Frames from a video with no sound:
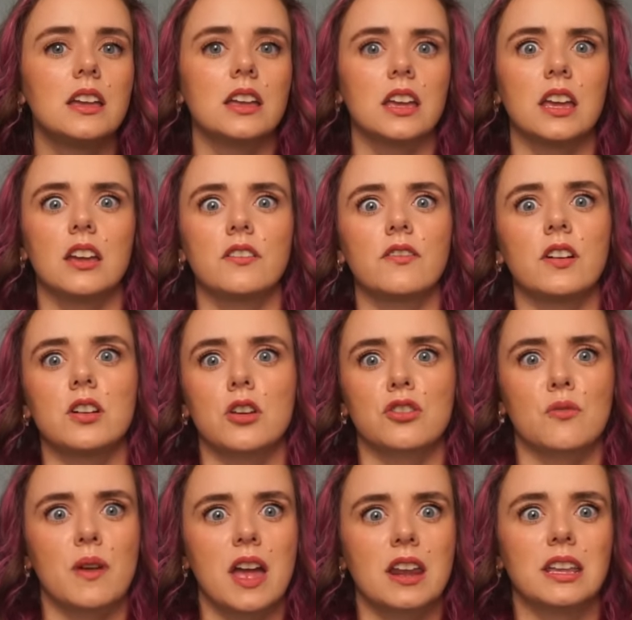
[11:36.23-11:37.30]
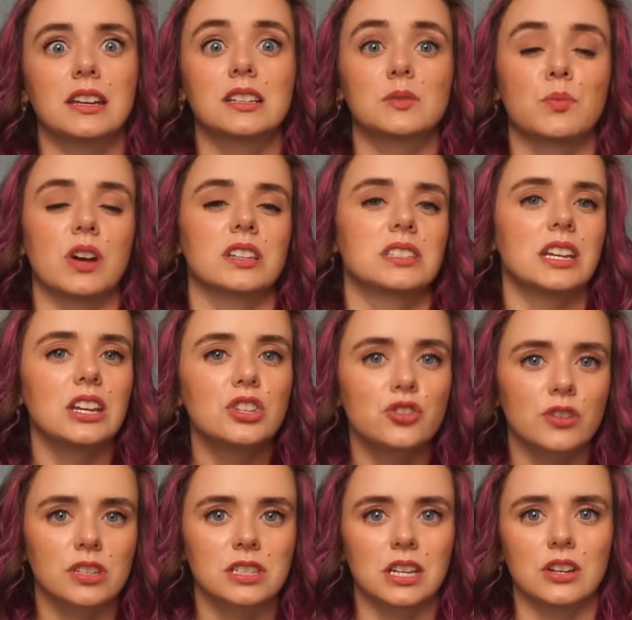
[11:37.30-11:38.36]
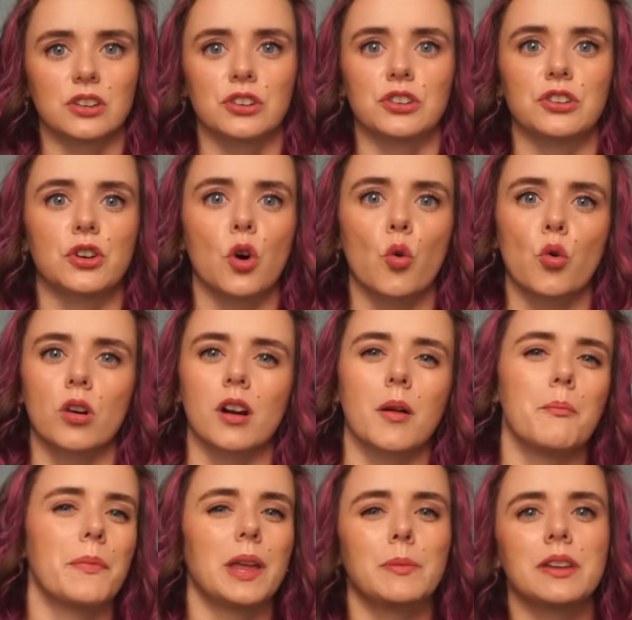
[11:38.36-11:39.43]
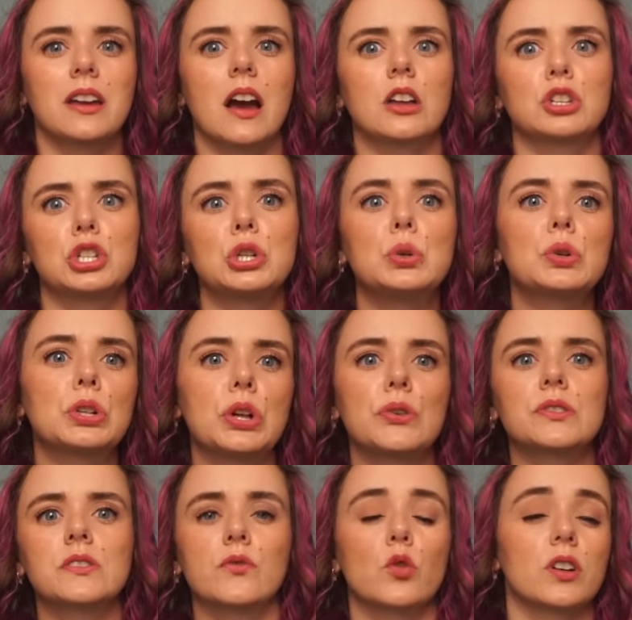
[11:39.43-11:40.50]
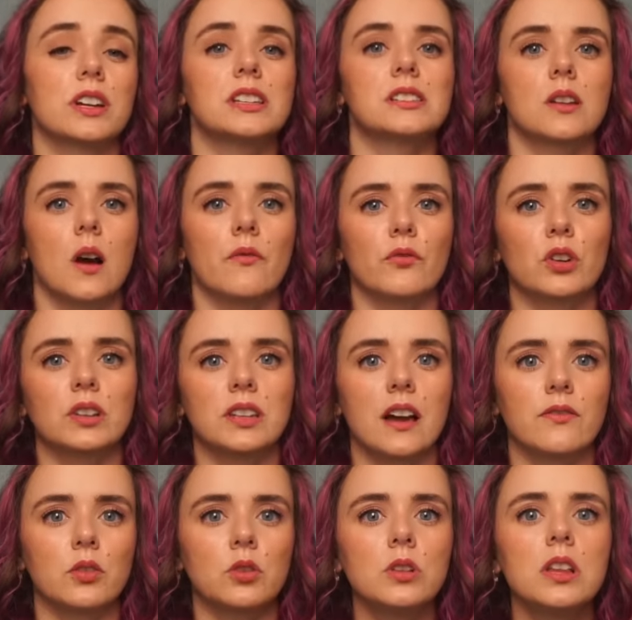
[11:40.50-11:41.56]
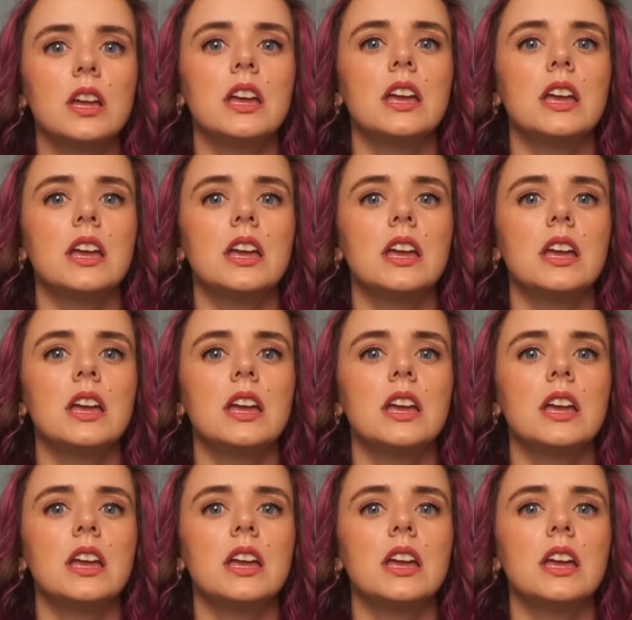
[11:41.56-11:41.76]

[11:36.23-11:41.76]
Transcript: If another man expressed interest in her or maybe got too close for his comfort level,